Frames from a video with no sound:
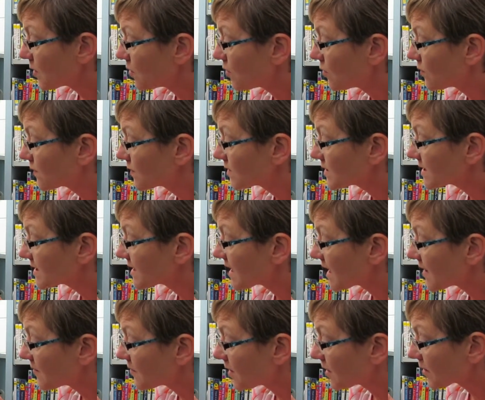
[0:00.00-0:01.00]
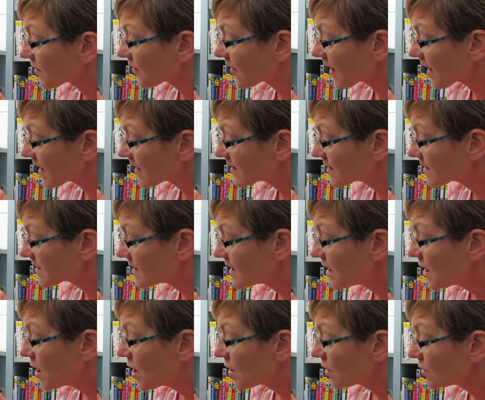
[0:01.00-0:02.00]
over sidewalk cracks.
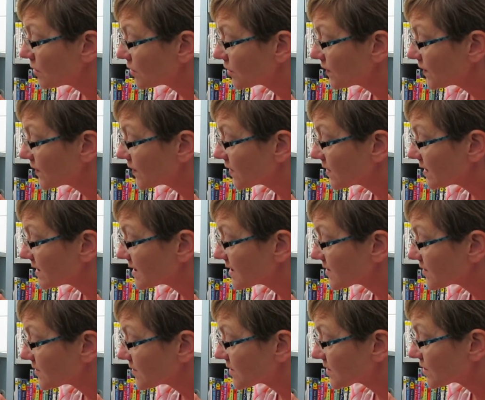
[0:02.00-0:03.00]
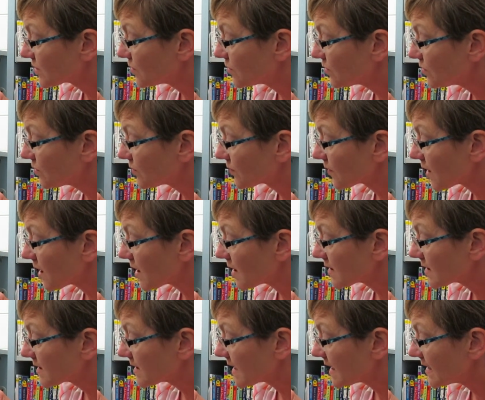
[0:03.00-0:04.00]
Look for lizards, cool
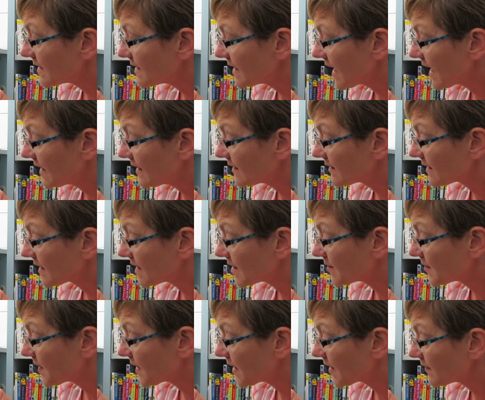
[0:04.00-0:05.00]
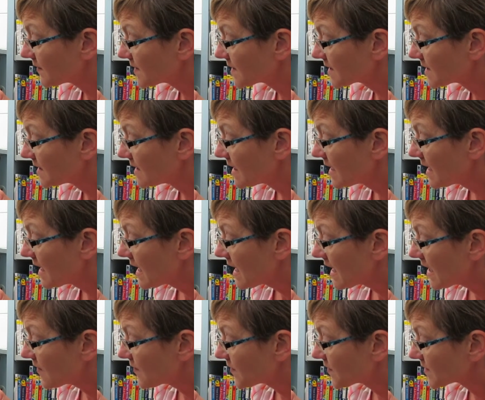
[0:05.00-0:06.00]
rocks, and dandelion puffs.
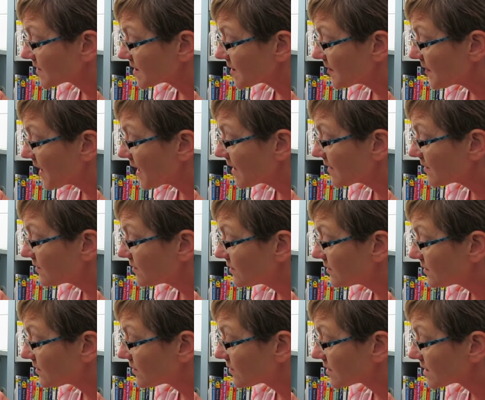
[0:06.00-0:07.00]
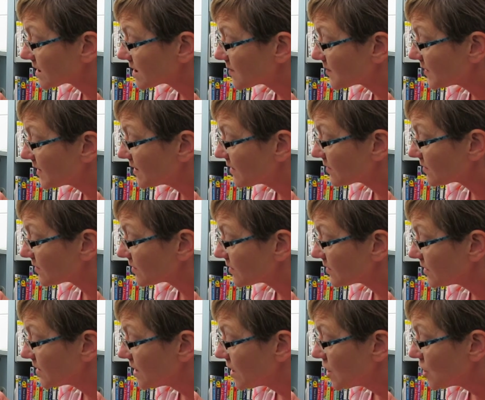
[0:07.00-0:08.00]
If there's a puddle or a
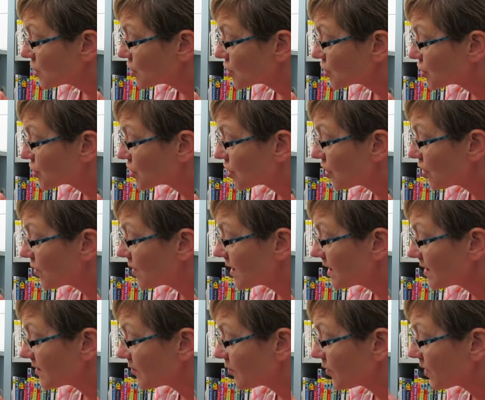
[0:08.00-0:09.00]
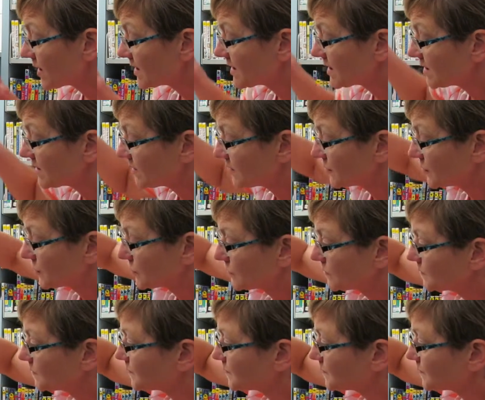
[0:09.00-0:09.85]
sprinkler, show him what to do.